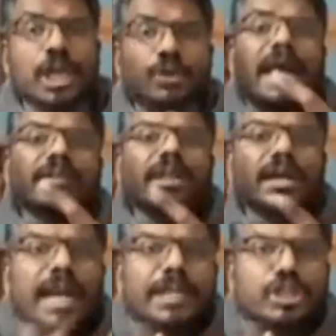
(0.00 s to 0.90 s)
You had the
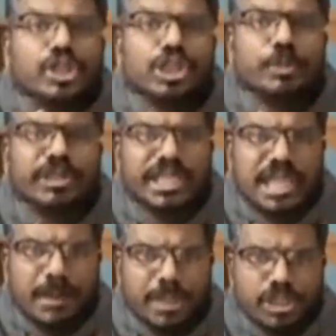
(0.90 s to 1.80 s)
right to choose both
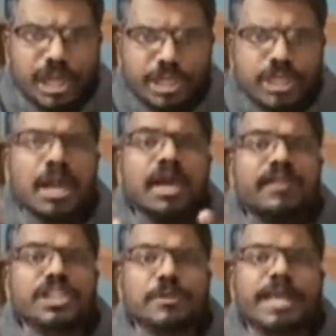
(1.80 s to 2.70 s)
hijab and education,
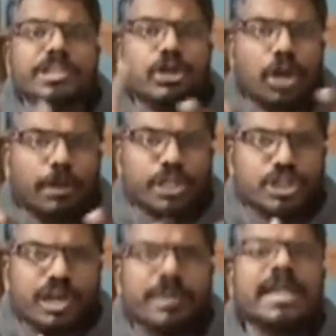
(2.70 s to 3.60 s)
which means your option
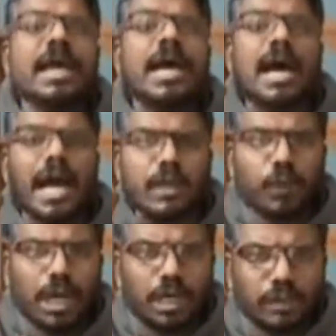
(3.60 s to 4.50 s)
should have been, I
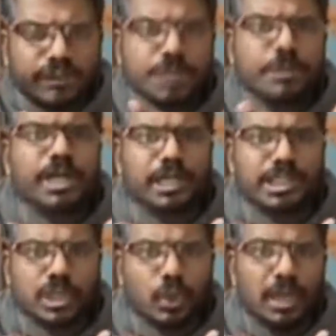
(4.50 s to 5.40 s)
walk out of this particular
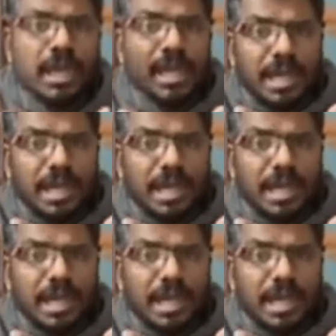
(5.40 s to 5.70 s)
school.